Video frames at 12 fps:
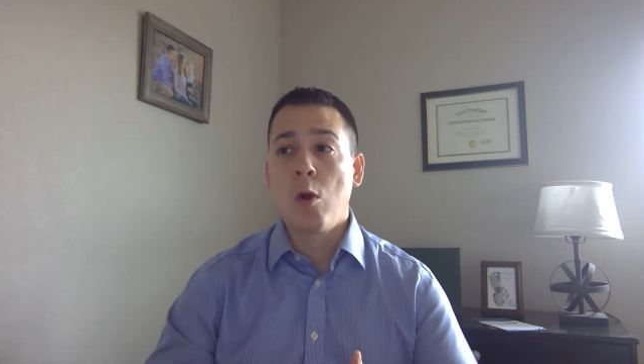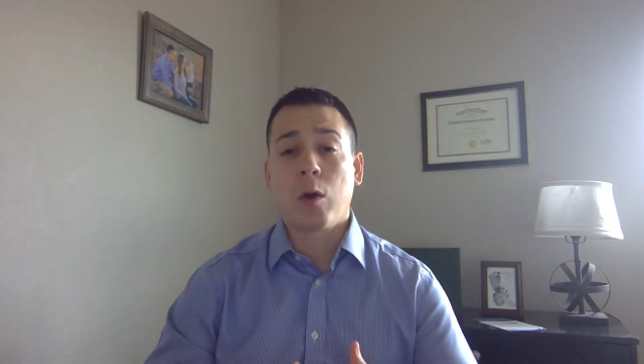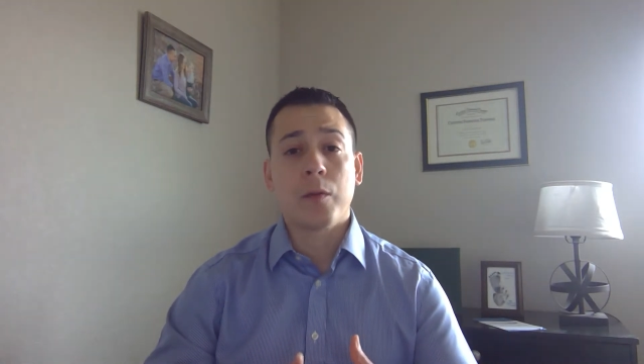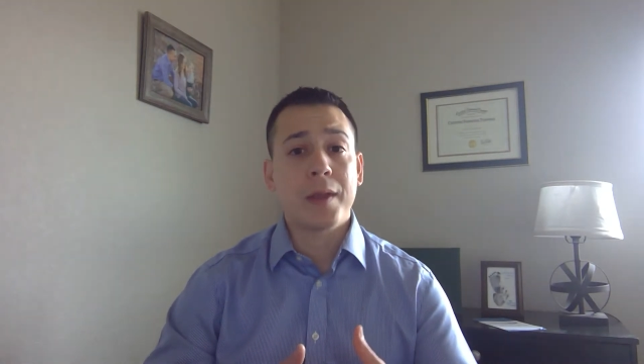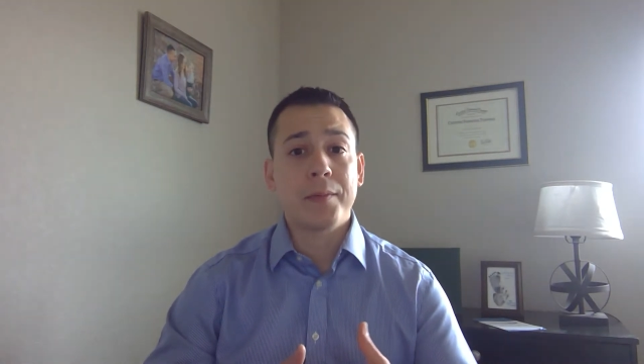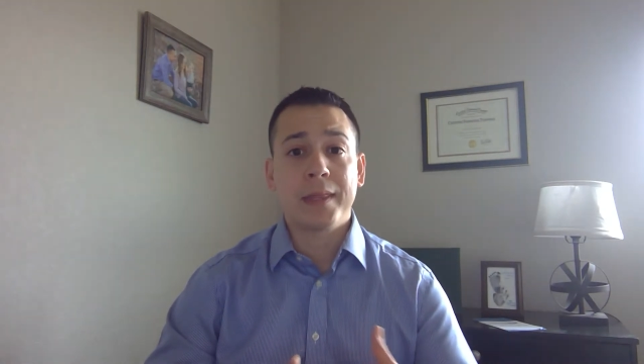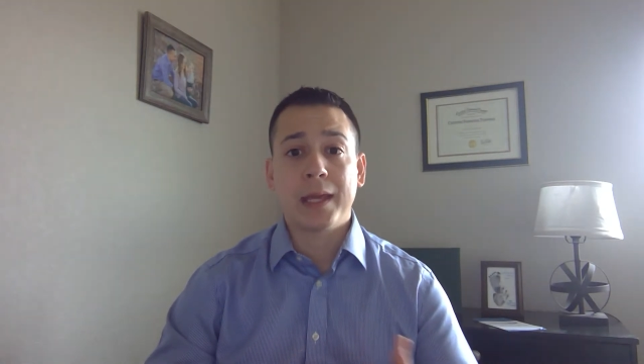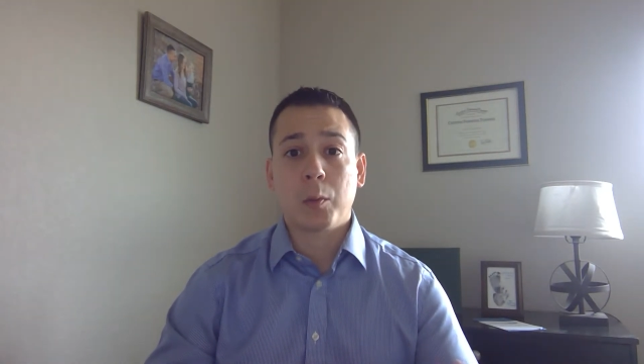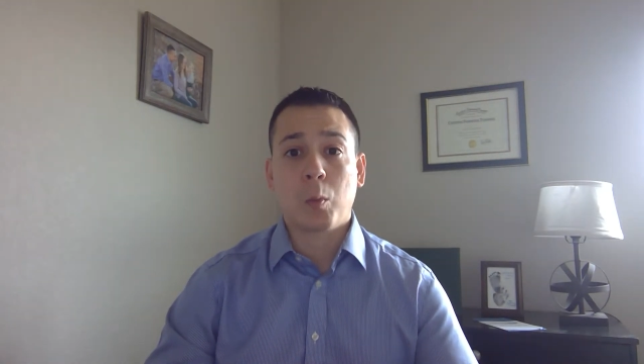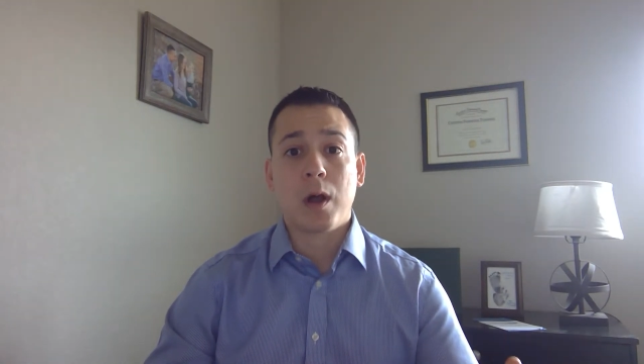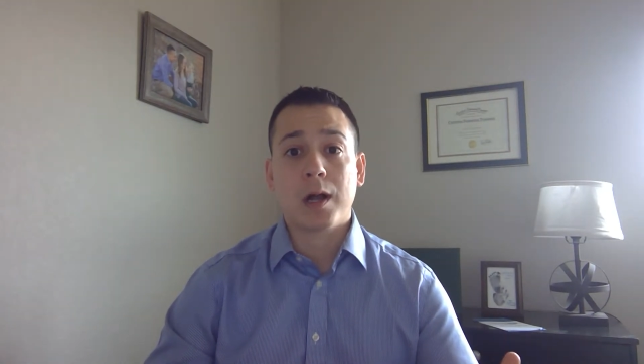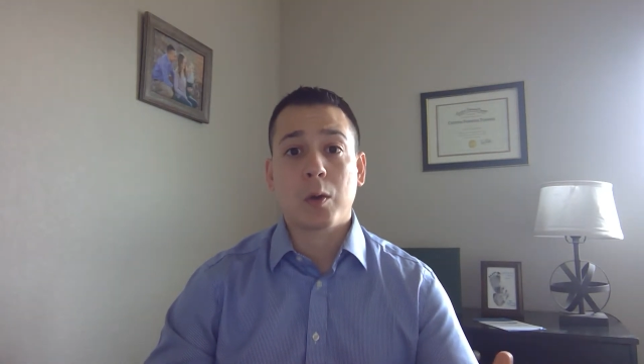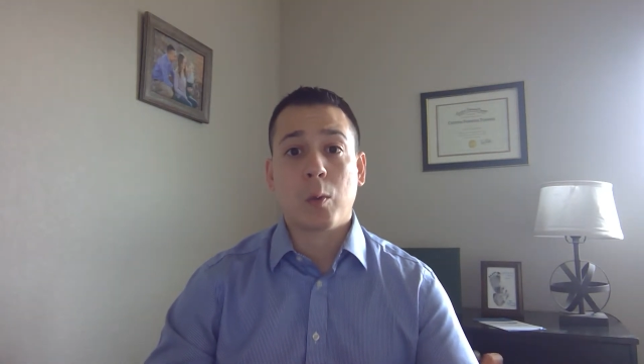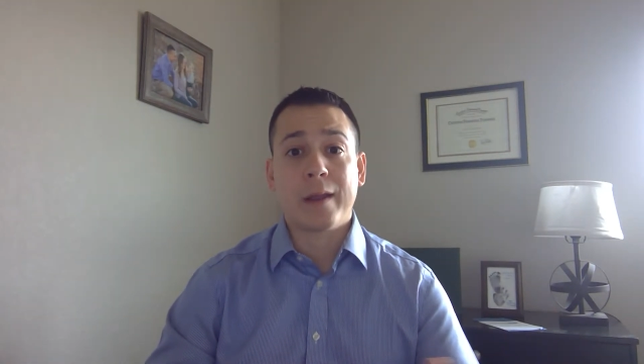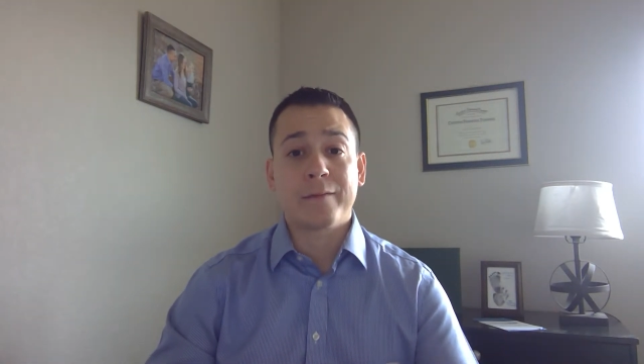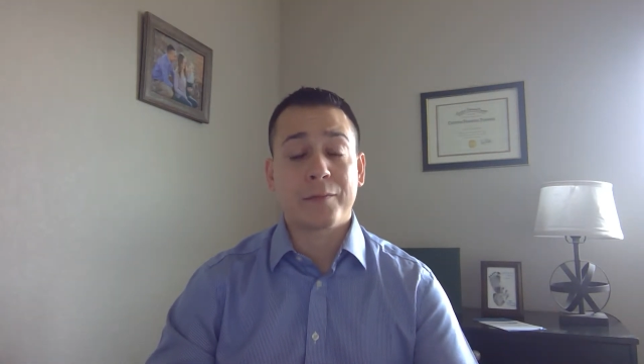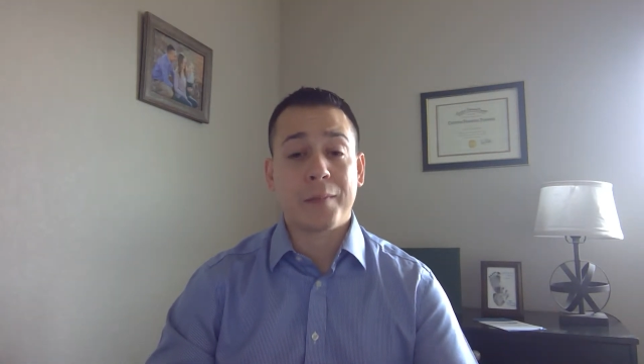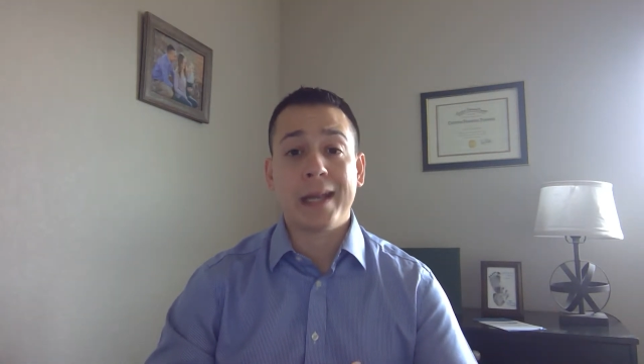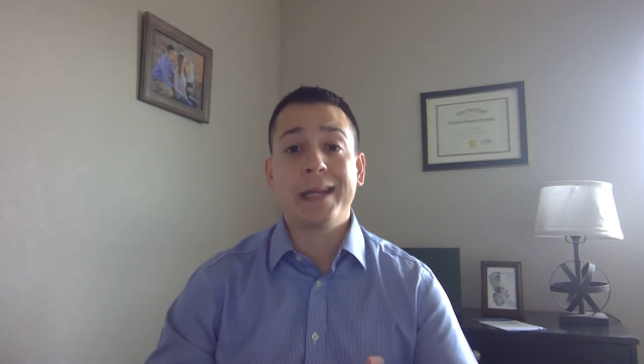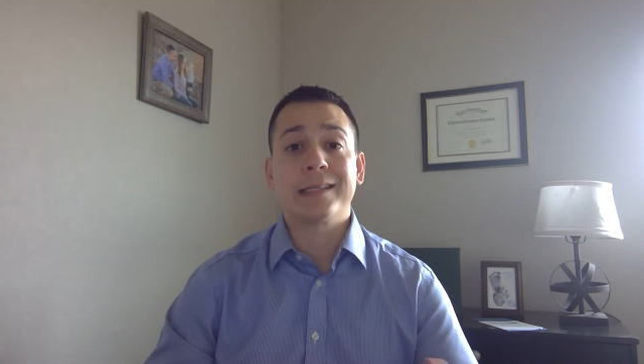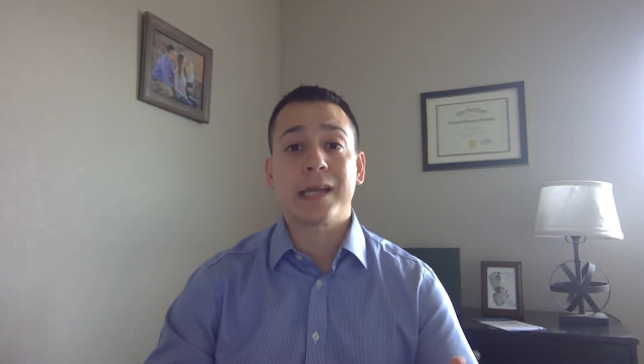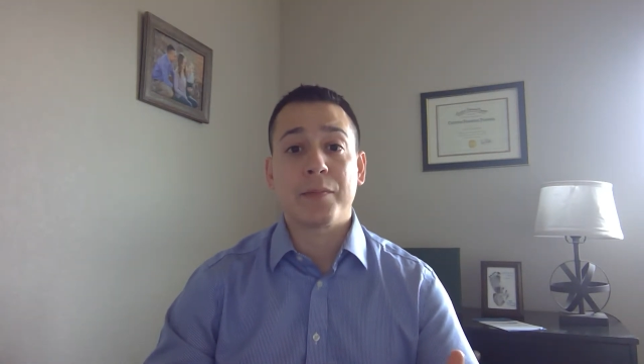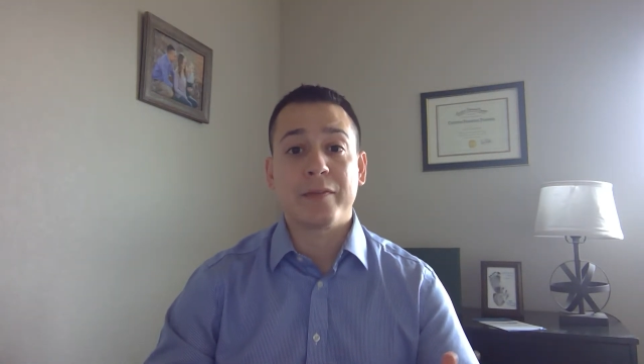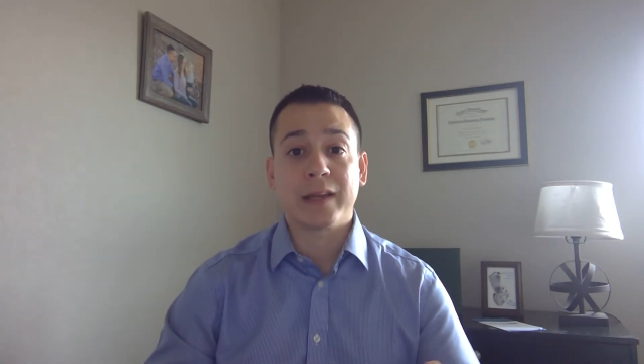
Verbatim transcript: or maybe they walk away from any type of